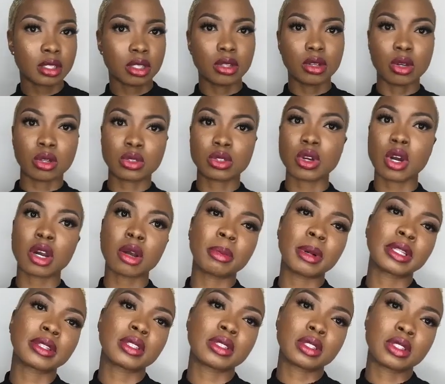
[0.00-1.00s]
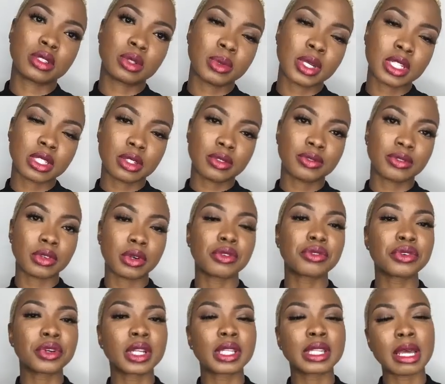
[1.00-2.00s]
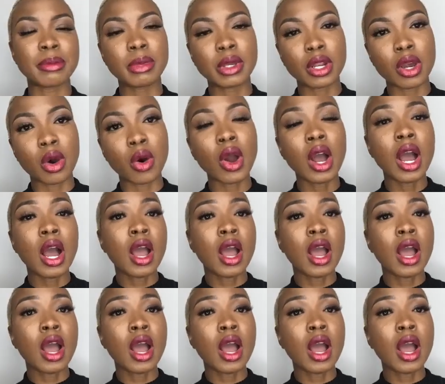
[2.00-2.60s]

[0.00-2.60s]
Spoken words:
you know, talk about the situation, feel free to let me know.